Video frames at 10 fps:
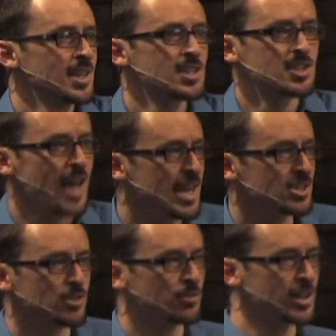The
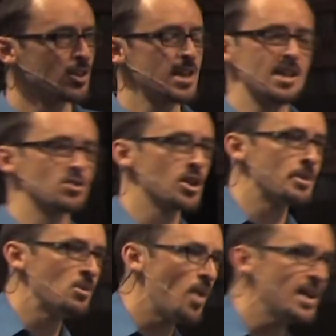decisive victory has
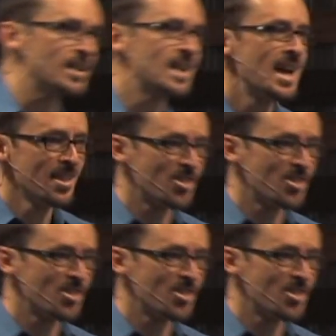already been won.